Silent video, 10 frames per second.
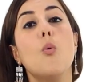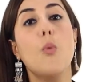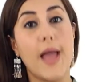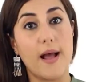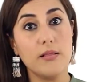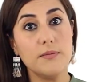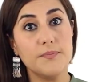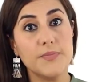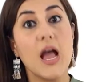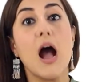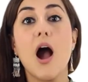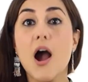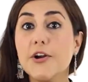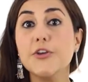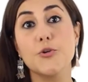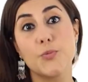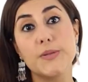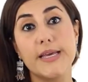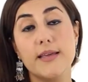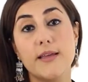Well,
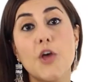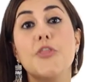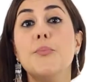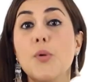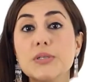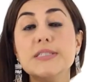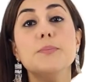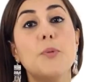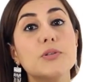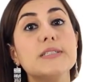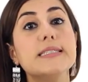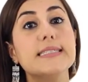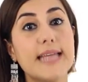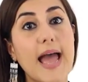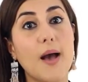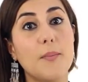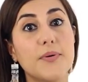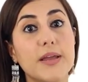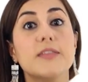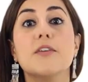arguably, the most important
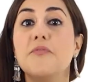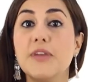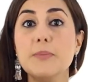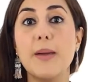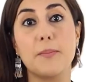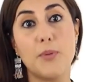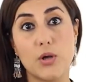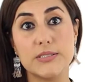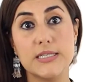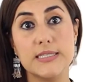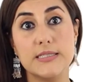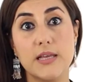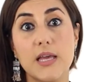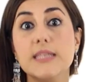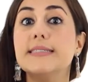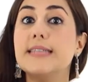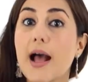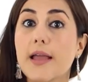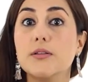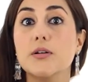step in the feedback process is
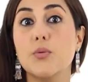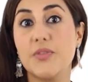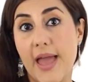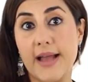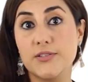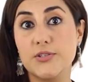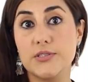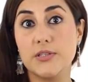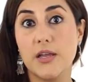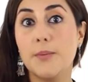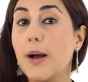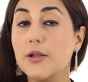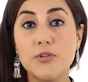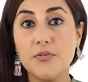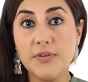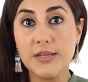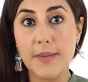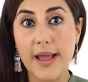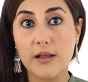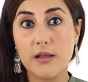dialogue with actors about their
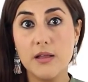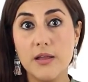feedback.